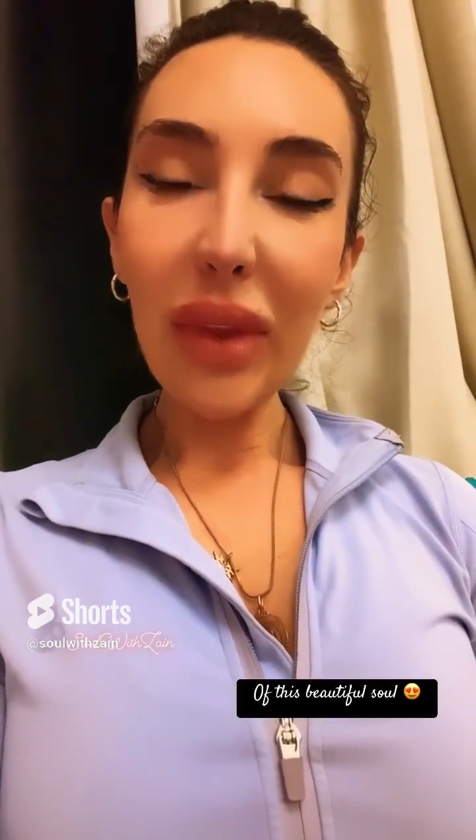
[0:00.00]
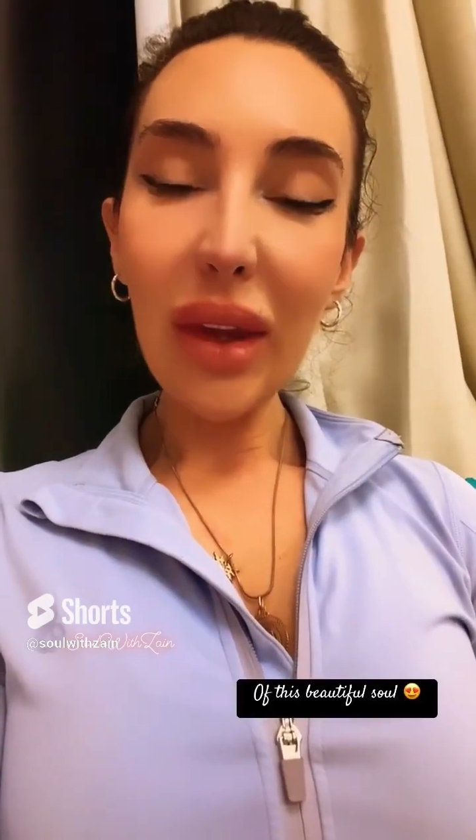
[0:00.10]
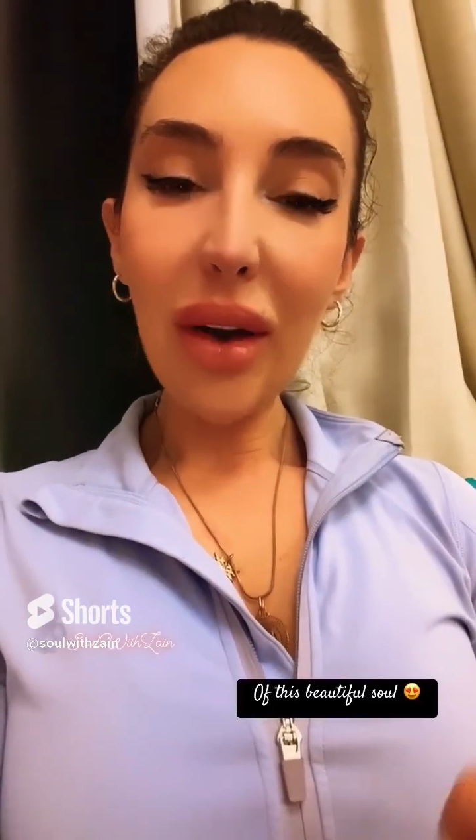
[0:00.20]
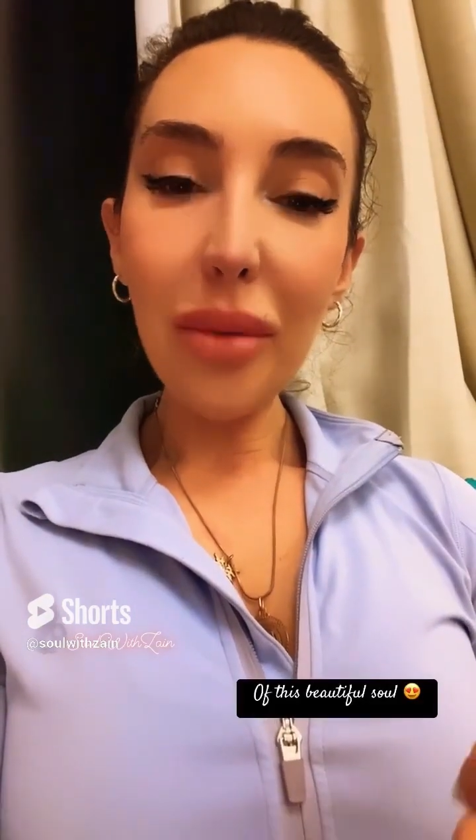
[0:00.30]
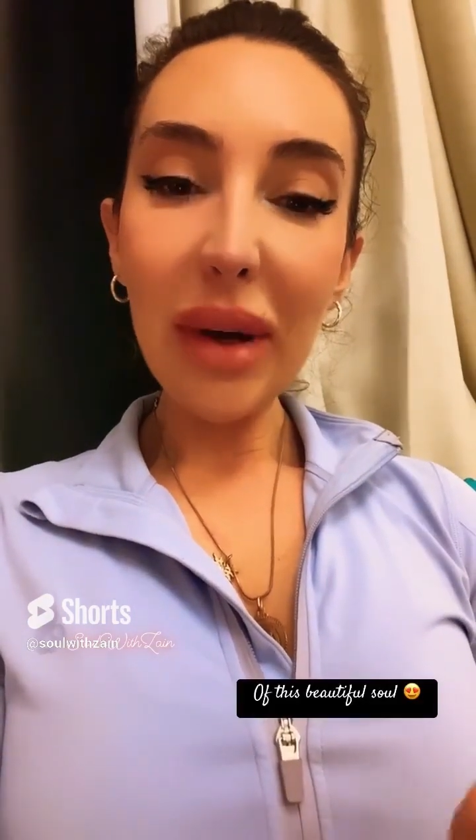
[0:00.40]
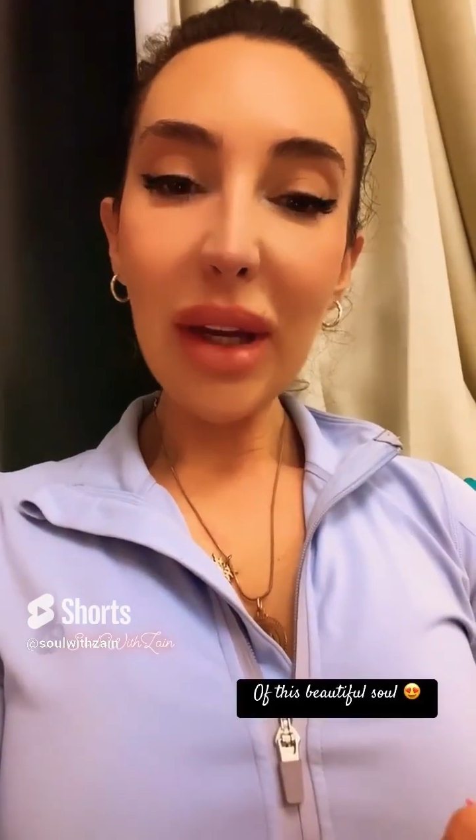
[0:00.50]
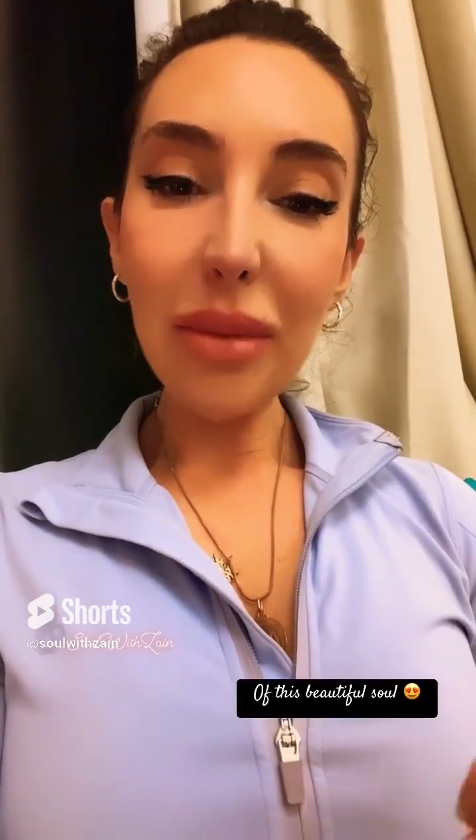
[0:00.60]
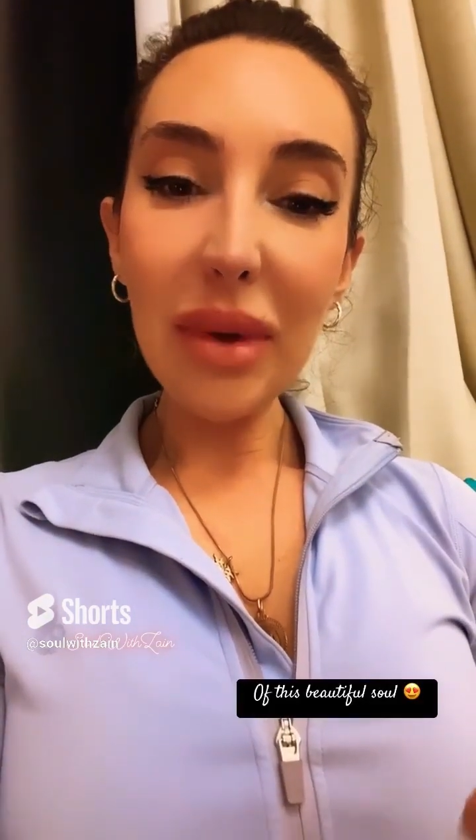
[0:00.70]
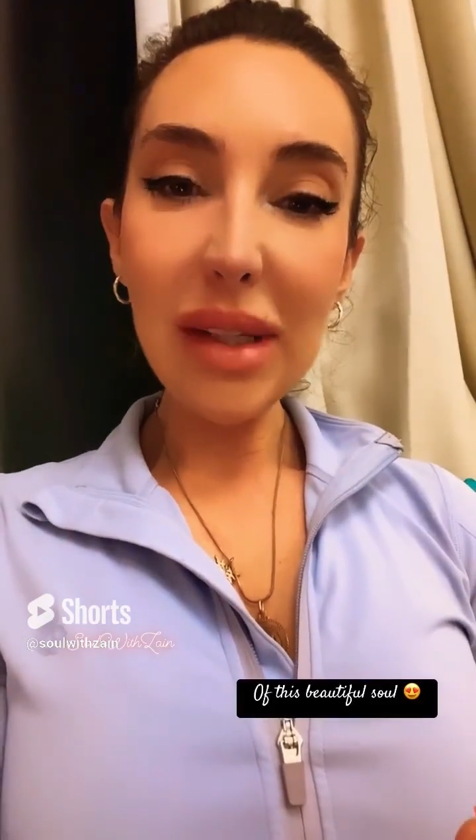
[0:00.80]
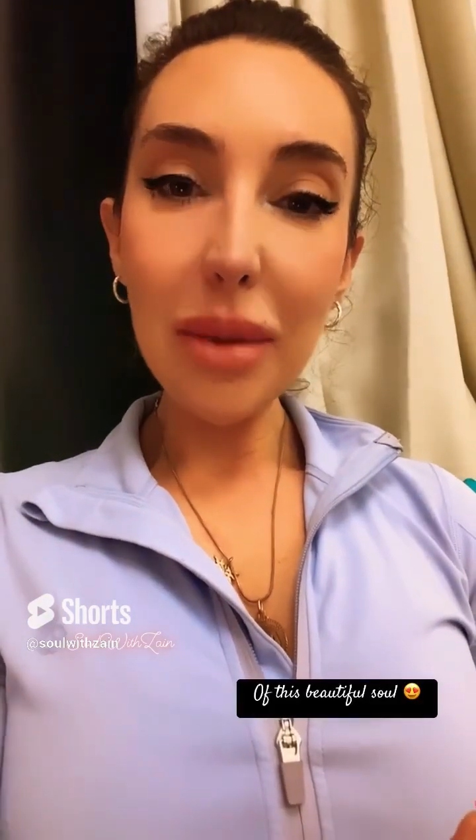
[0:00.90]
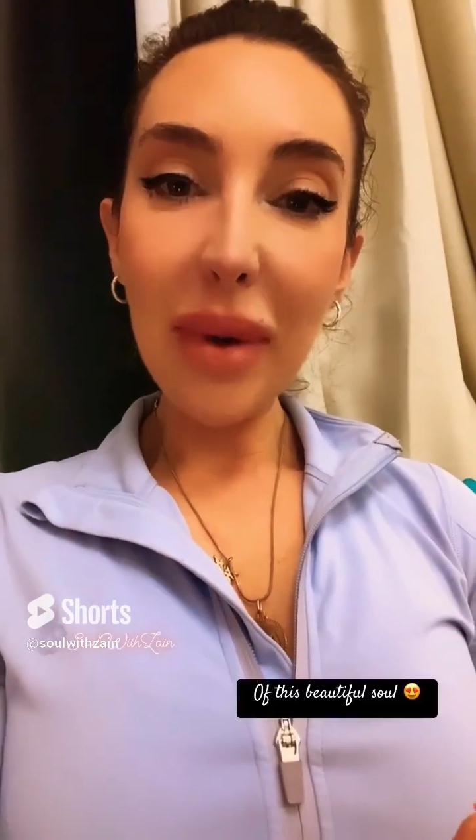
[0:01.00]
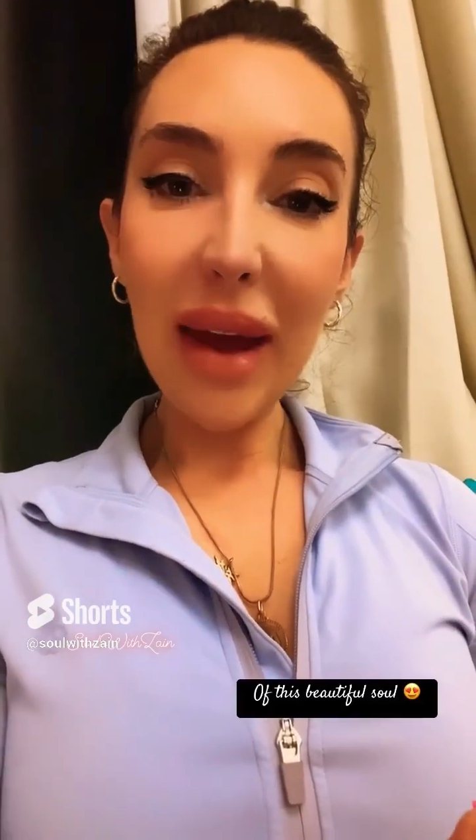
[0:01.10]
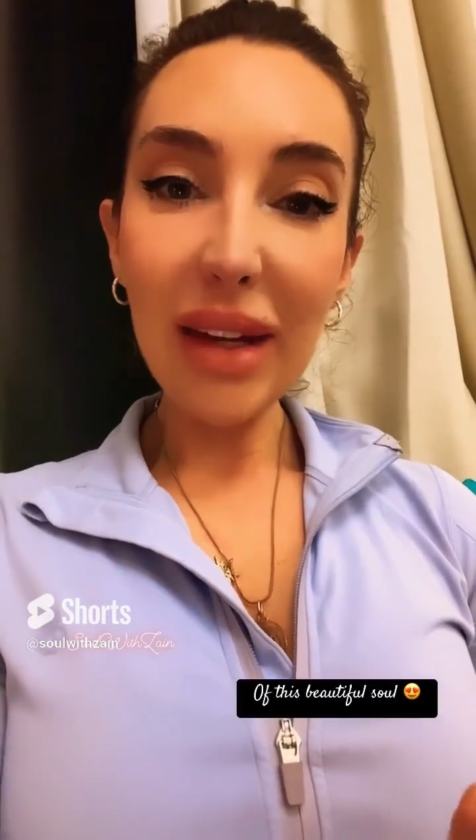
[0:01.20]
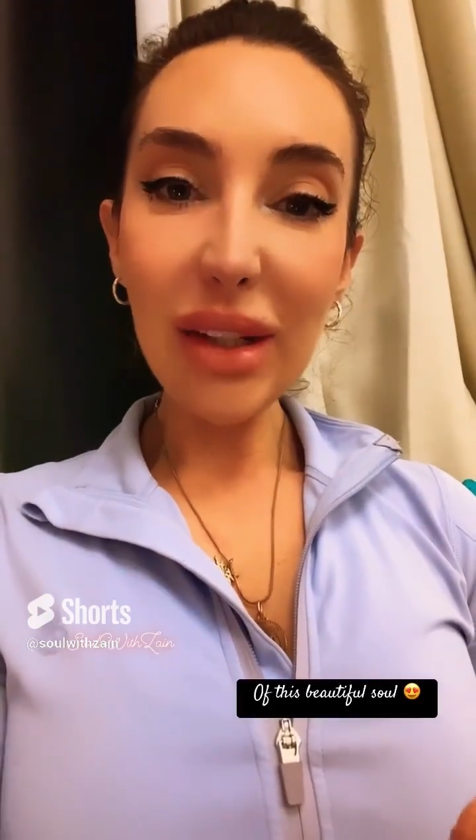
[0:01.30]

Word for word: on my community page